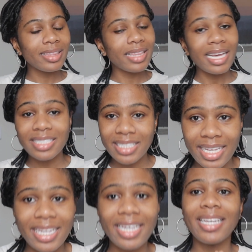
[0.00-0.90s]
That's
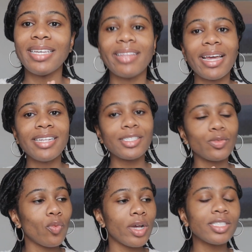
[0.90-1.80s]
it. That
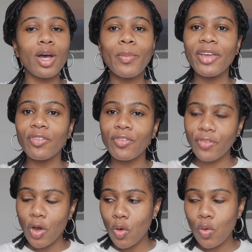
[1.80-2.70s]
is what's on my
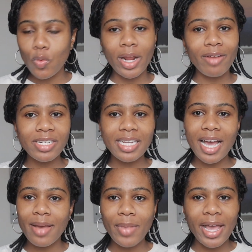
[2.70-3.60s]
phone. Every
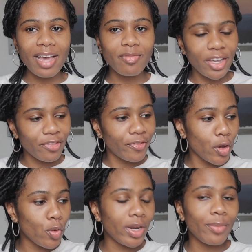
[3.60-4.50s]
time I have my
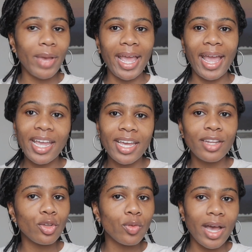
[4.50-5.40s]
phone in my
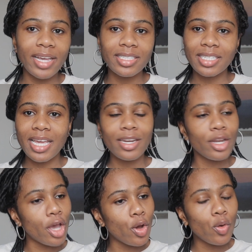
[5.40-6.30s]
hand, you guys can
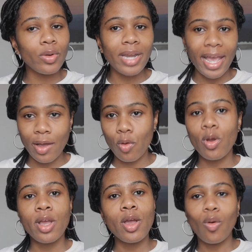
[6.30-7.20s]
know now
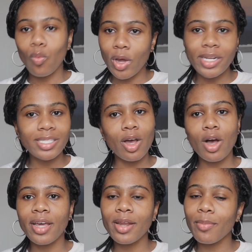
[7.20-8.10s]
what is
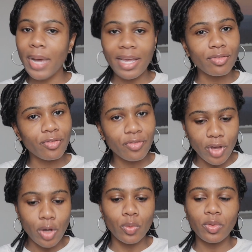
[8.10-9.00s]
on my
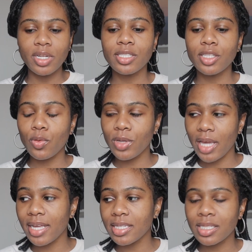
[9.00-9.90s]
phone. So
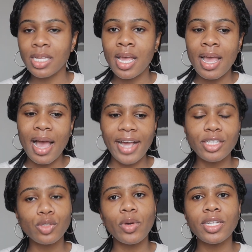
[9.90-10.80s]
yes, I
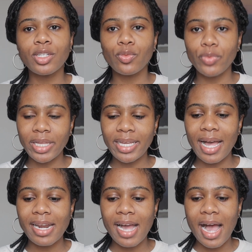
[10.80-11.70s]
just wanted to really
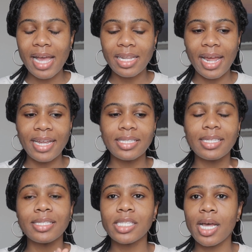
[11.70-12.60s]
kind of highlight
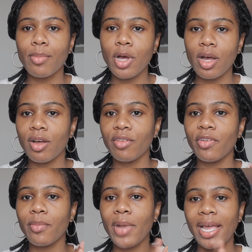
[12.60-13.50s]
some of
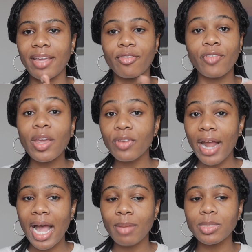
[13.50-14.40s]
my favorite
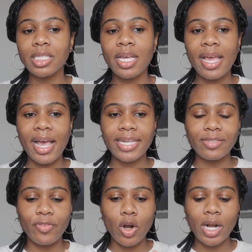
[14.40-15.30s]
apps as
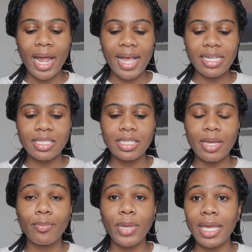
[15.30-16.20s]
far as
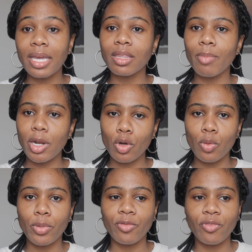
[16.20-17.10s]
being in the medical
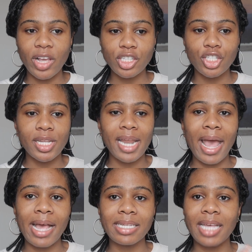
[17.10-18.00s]
profession
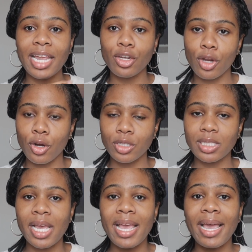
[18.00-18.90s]
as a
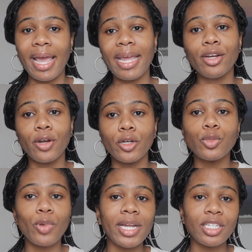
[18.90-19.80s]
nurse and nurse
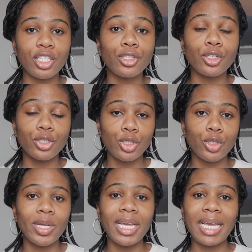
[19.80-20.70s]
practitioner
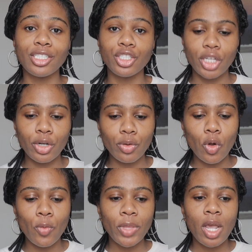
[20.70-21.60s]
student in general.